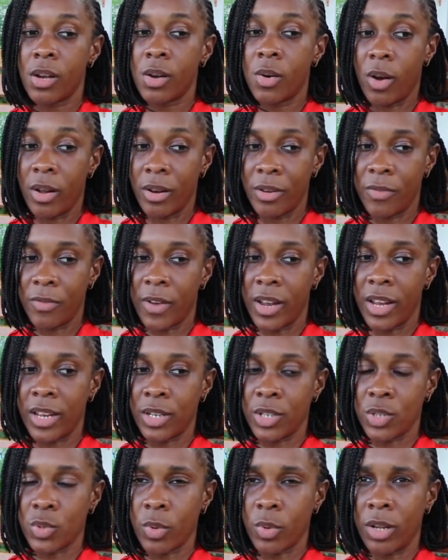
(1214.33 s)

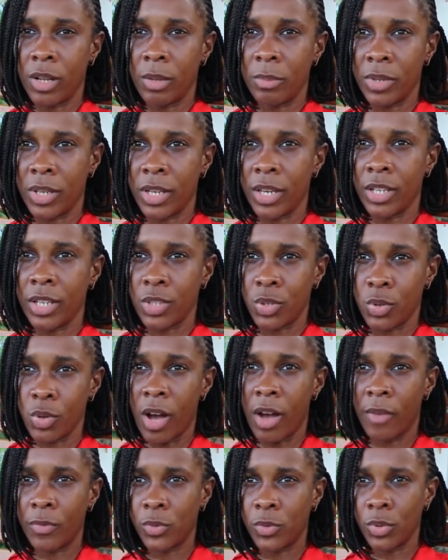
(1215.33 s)
qualifying as well because you
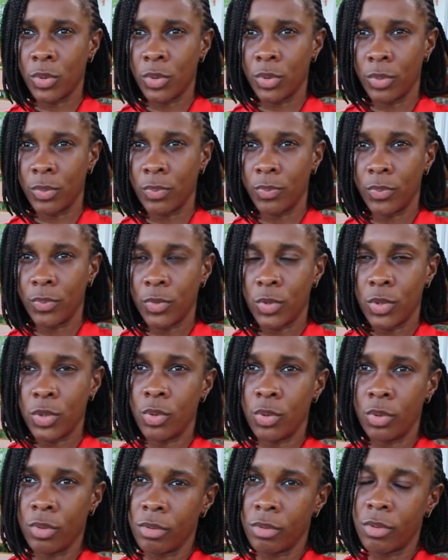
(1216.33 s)
have to you
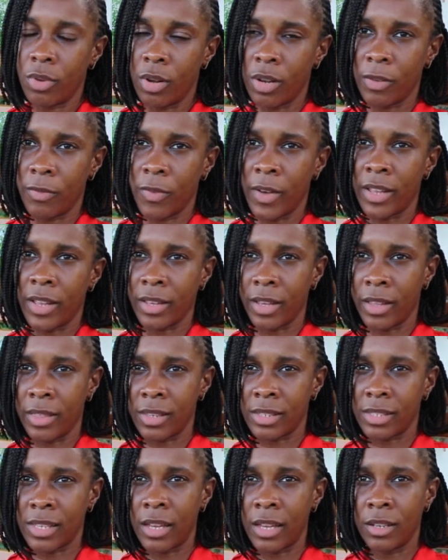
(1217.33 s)
know, qualify and get
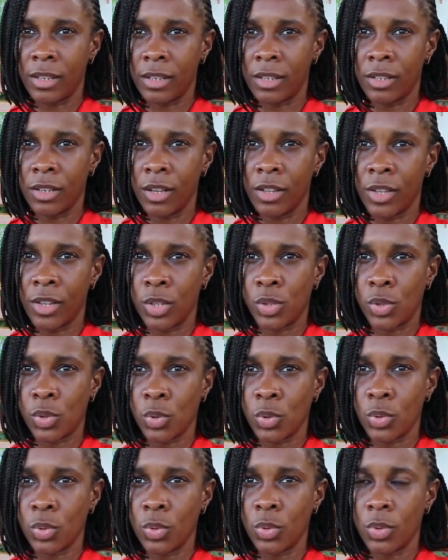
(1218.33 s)
the standard in order
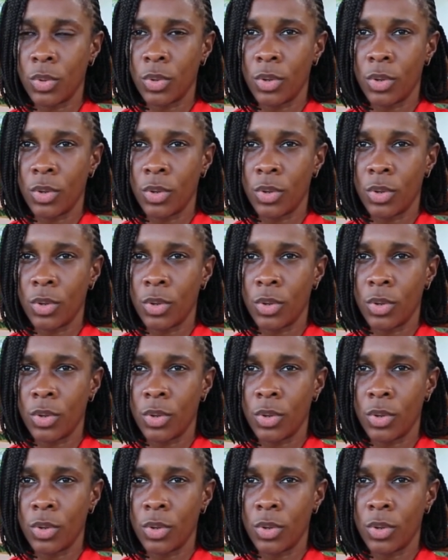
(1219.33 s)
to